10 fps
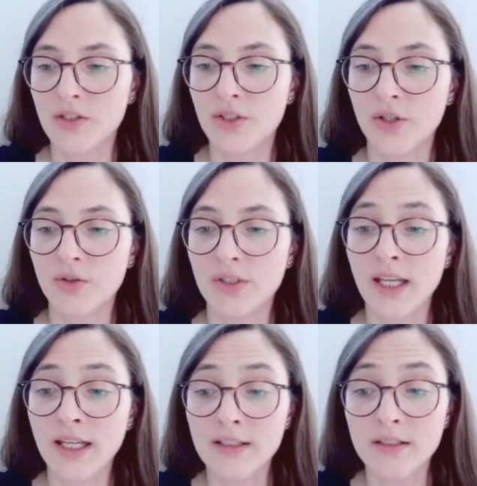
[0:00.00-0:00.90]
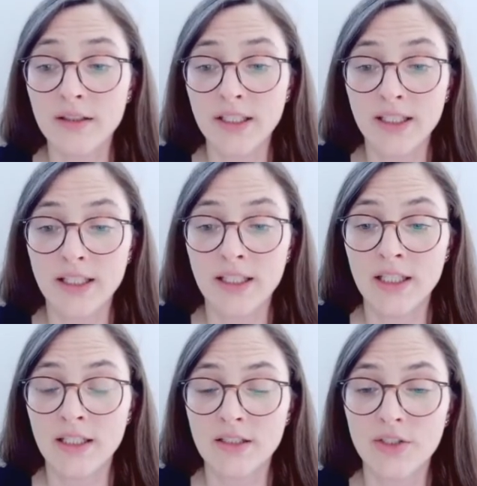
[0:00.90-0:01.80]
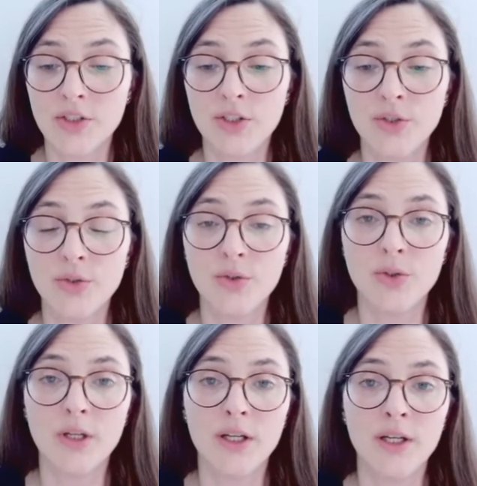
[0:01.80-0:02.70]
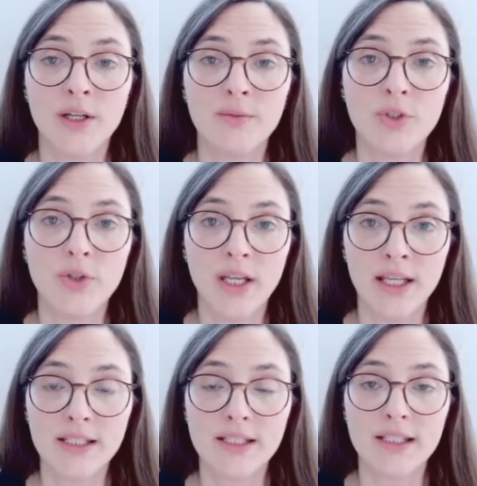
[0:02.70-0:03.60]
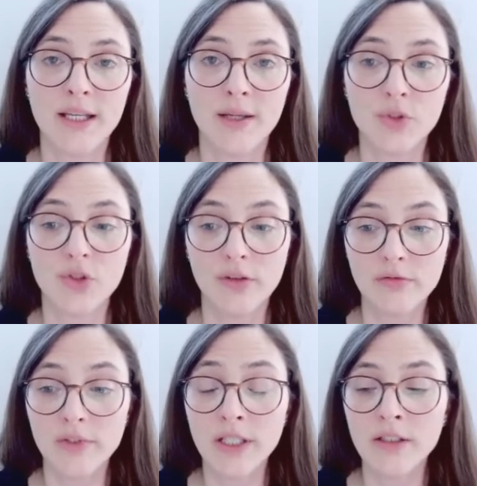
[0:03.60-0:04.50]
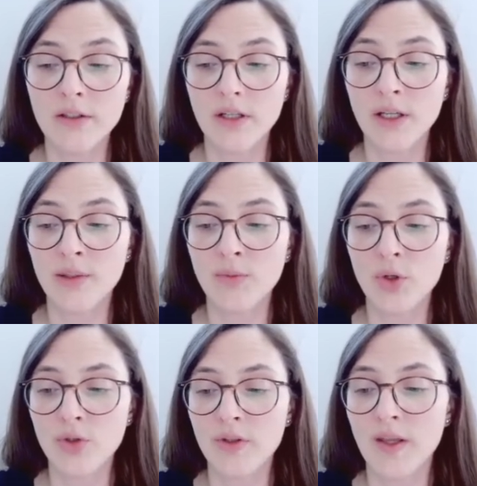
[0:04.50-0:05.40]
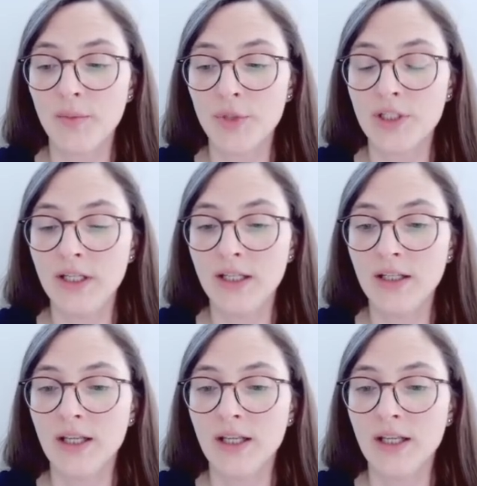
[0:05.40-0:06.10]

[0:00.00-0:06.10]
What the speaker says: So next thing is to add some software onto that machine.